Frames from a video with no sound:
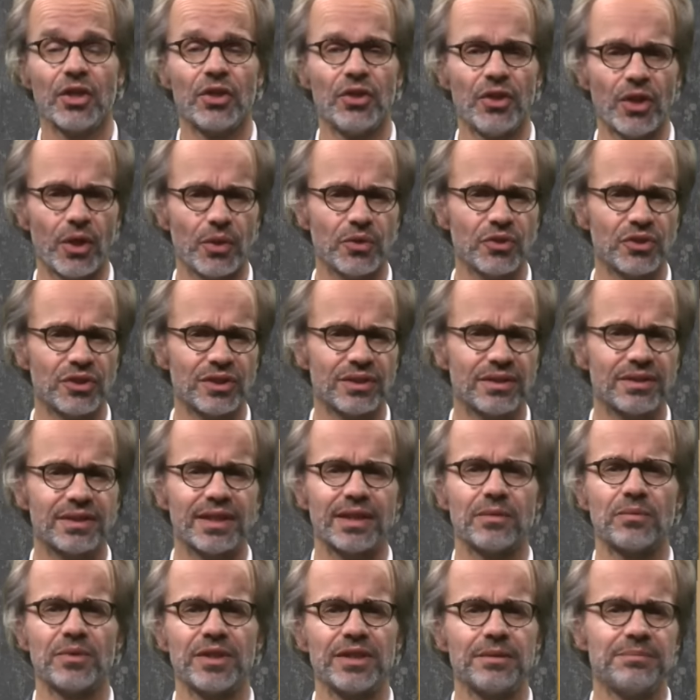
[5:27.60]
notions
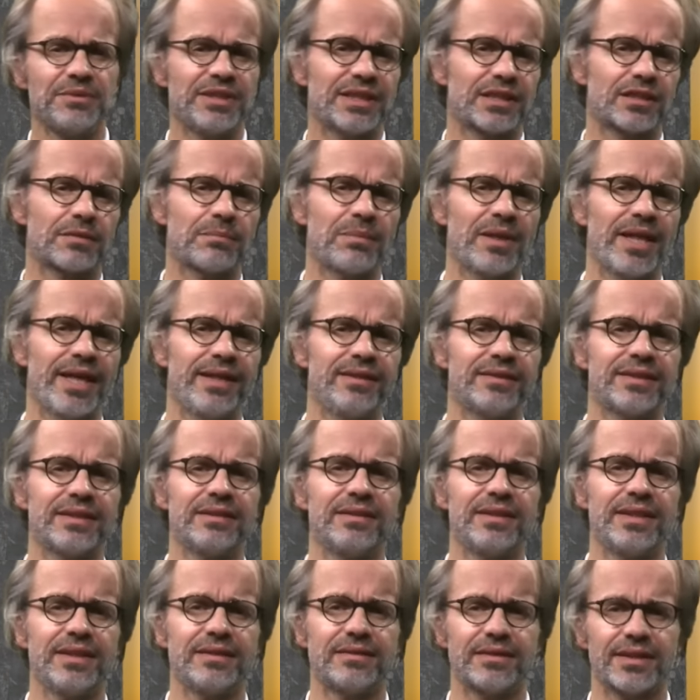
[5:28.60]
that will be explained
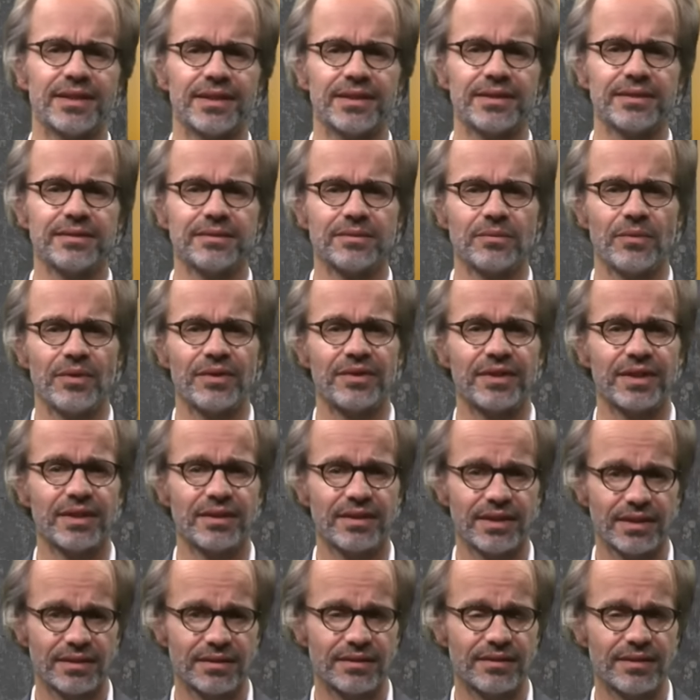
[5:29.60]
in detail within
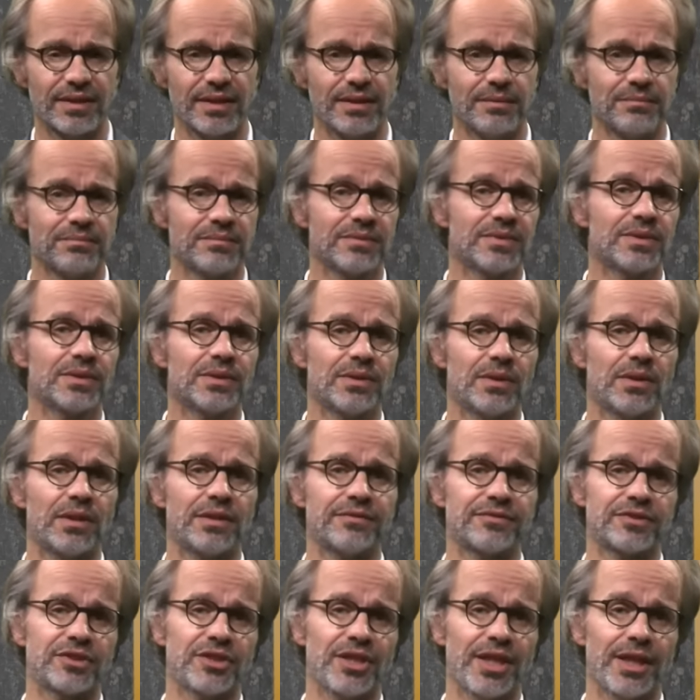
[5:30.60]
this theme
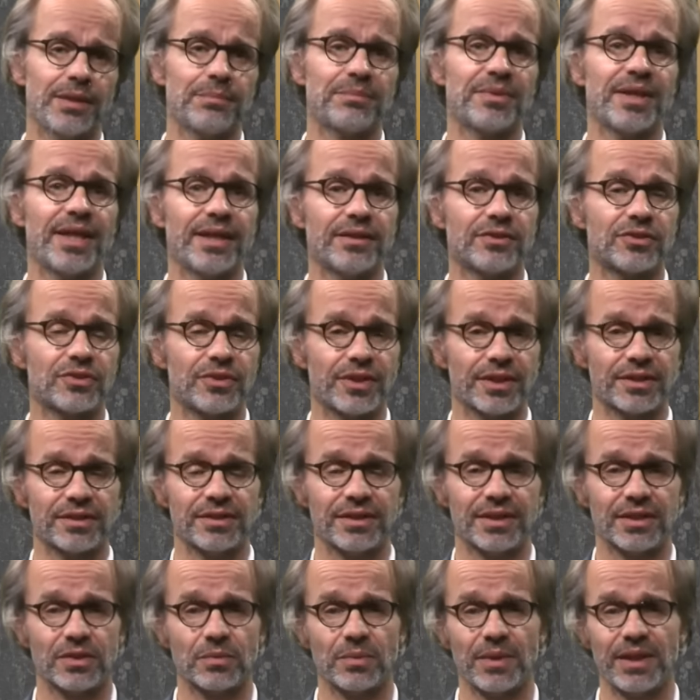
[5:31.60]
of shape and
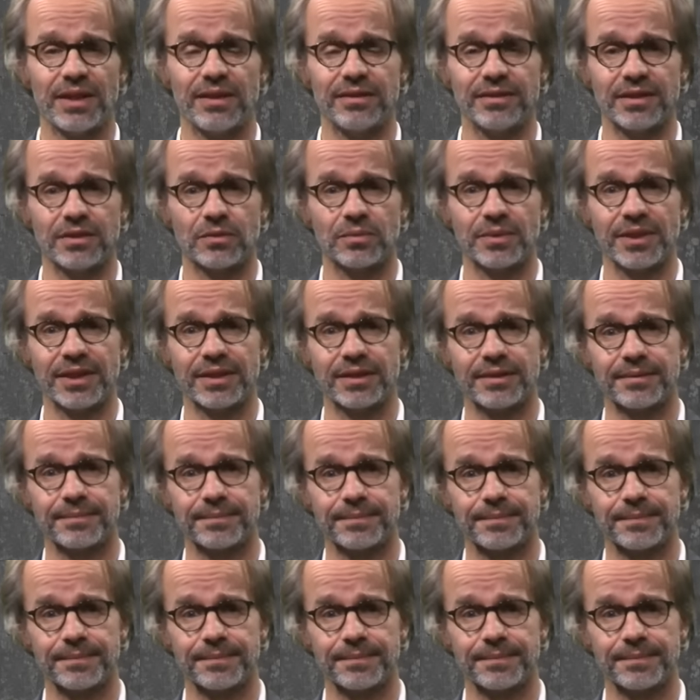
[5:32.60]
structure as well this week.